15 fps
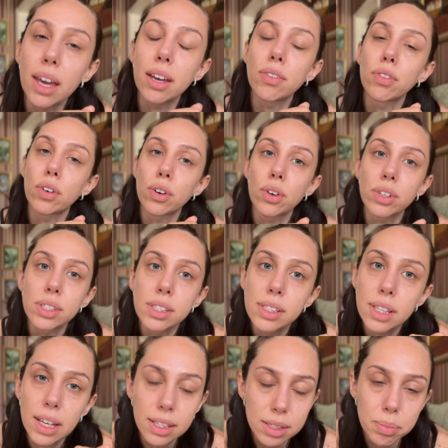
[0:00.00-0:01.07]
for
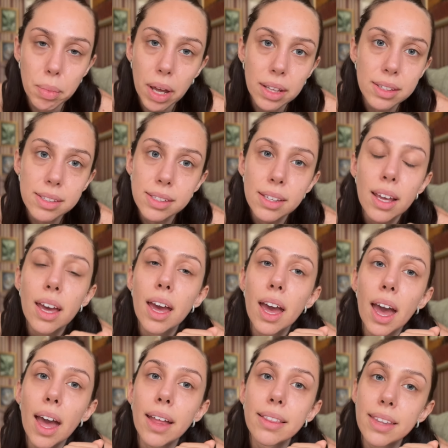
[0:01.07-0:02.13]
6 months,
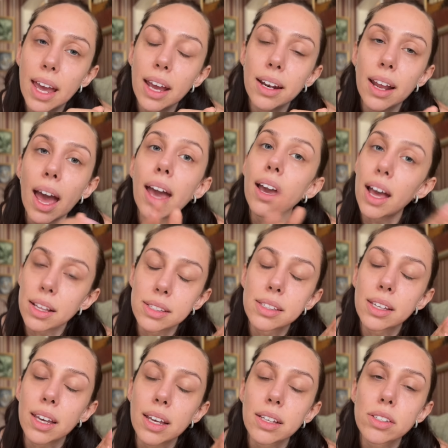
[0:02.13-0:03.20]
and then I got
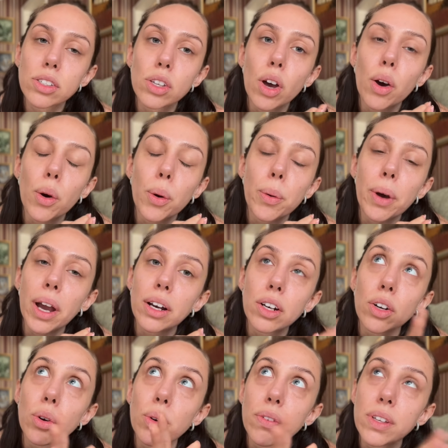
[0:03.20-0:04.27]
sick. So I don't
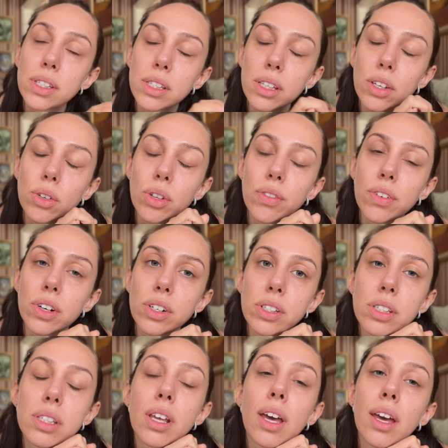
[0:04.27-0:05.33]
know if it's the
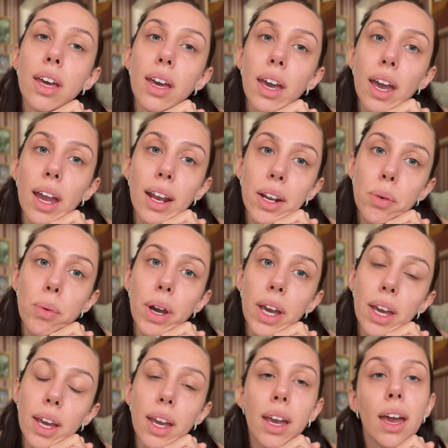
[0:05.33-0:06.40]
universe.
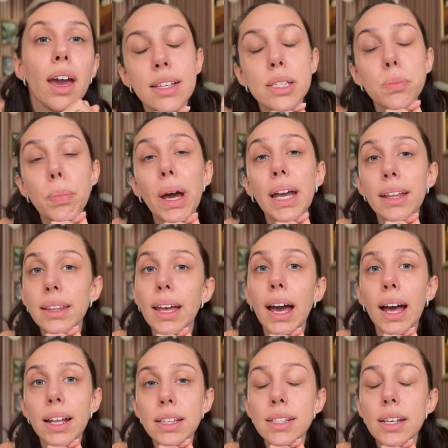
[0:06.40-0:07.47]
Anyway, despite
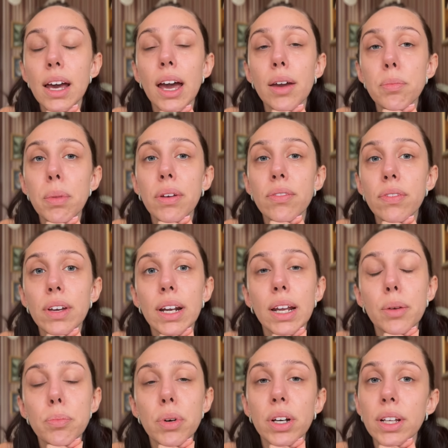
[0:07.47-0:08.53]
that, I've been
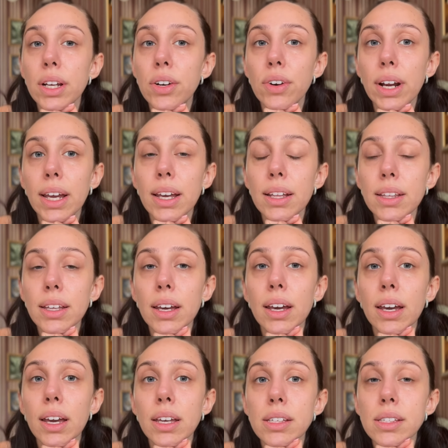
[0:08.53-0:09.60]
feeling pretty great.
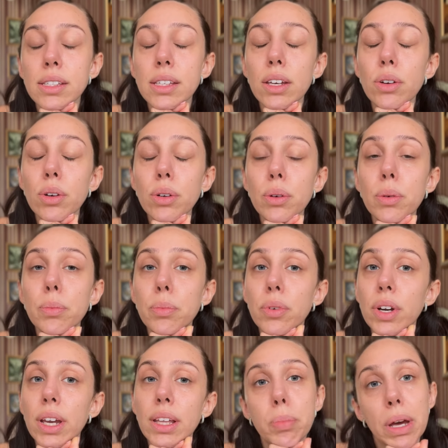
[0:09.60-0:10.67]
I still
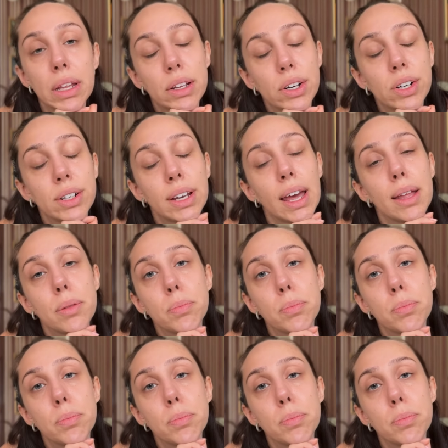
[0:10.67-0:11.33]
breathe better than